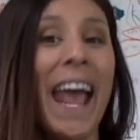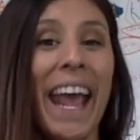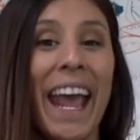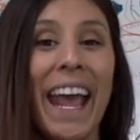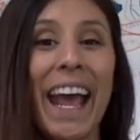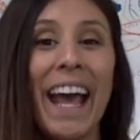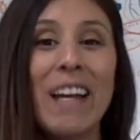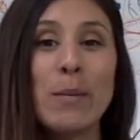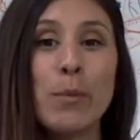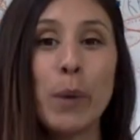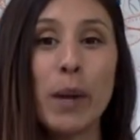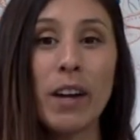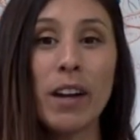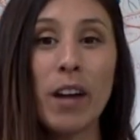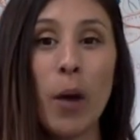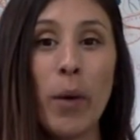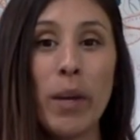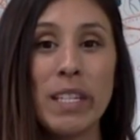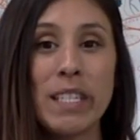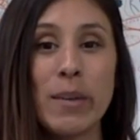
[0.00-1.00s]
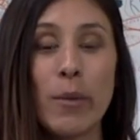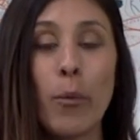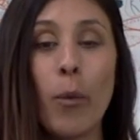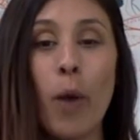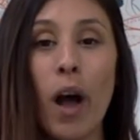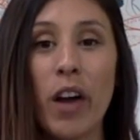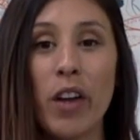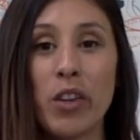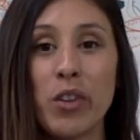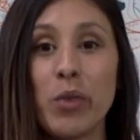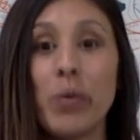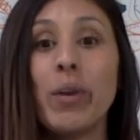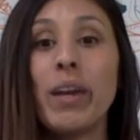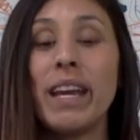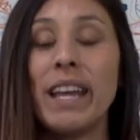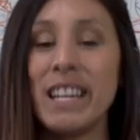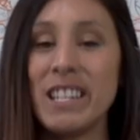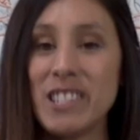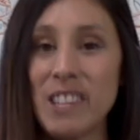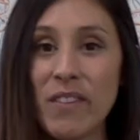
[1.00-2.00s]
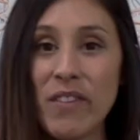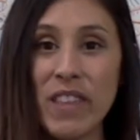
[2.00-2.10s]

and we're going to walk through each of